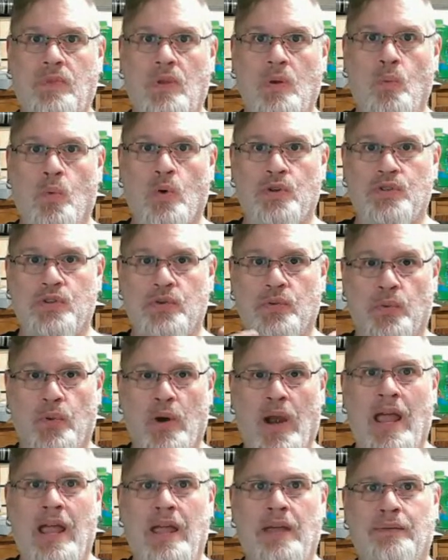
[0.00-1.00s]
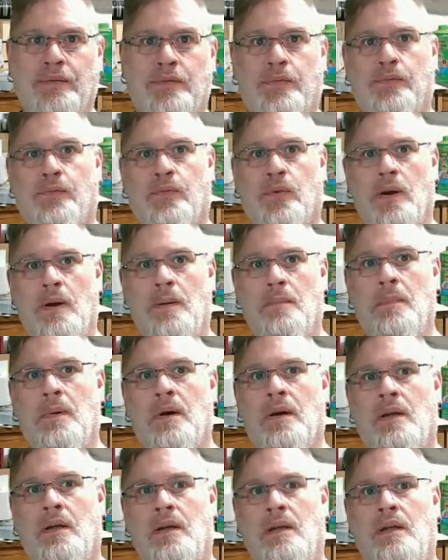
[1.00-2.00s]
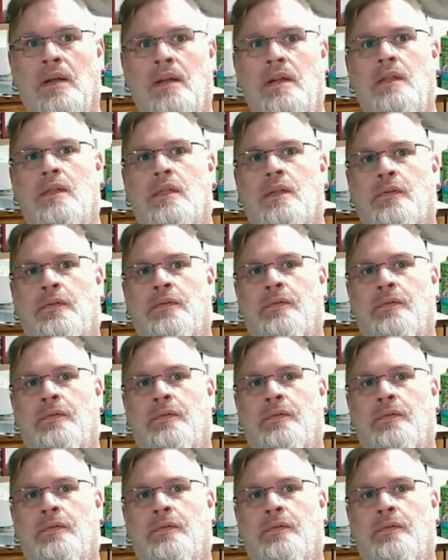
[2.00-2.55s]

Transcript: were derived from the